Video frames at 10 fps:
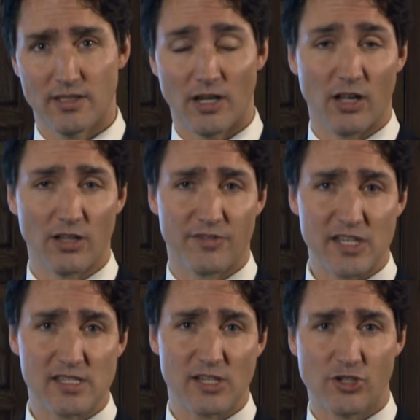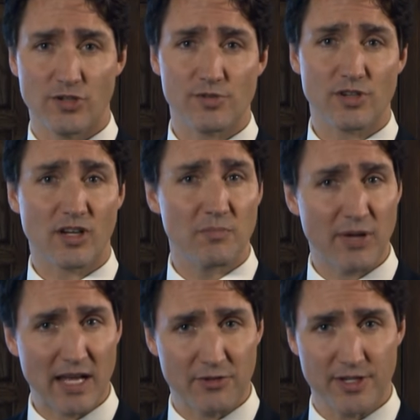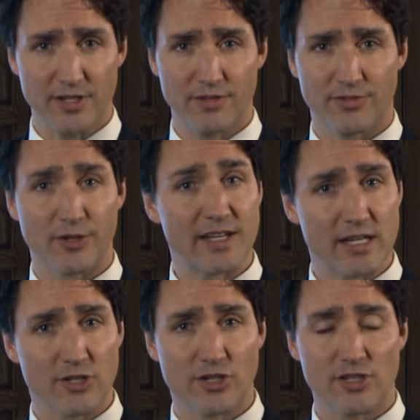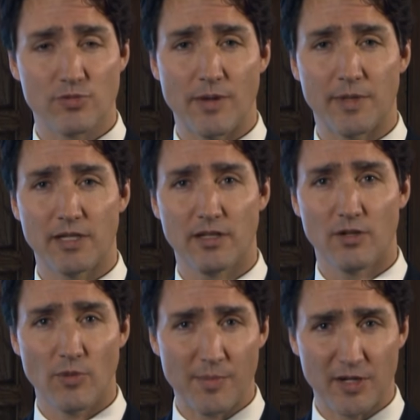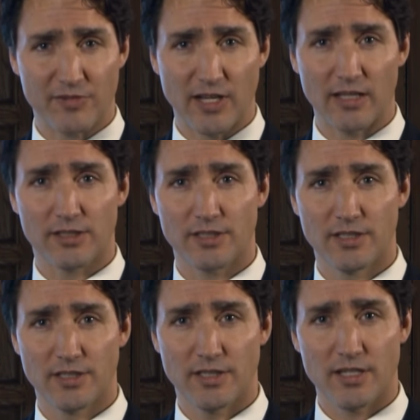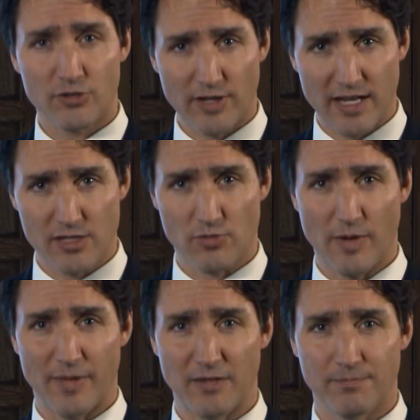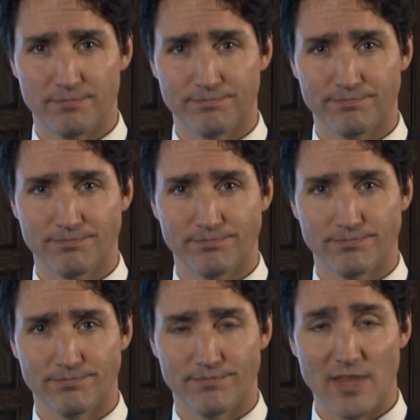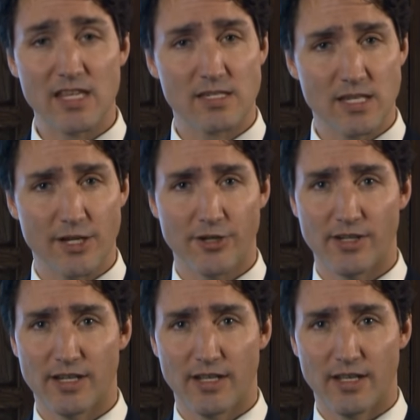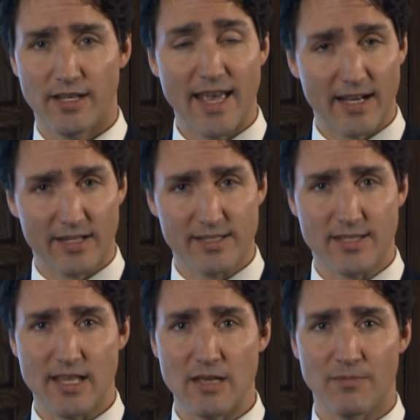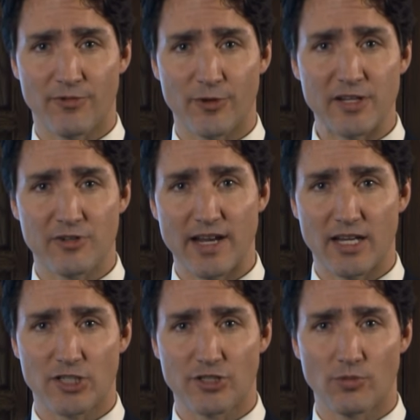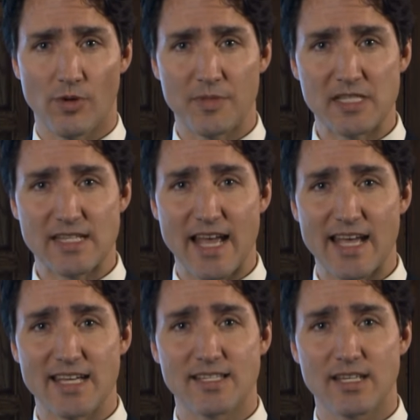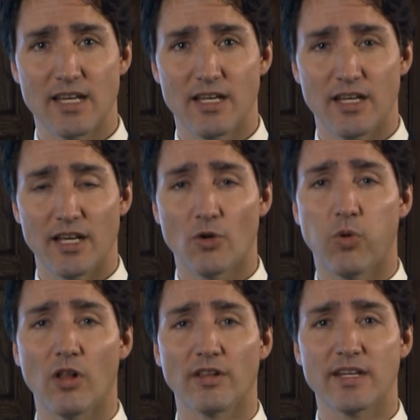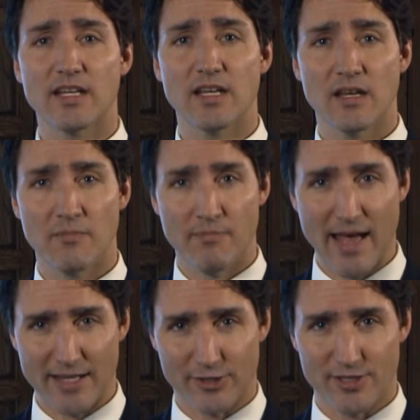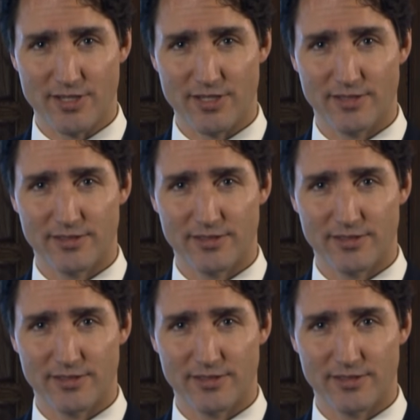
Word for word: All of these issues are compounded for Indigenous women, women of color, and trans women. This year, Canada's theme for International Women's Day is Equality Matters.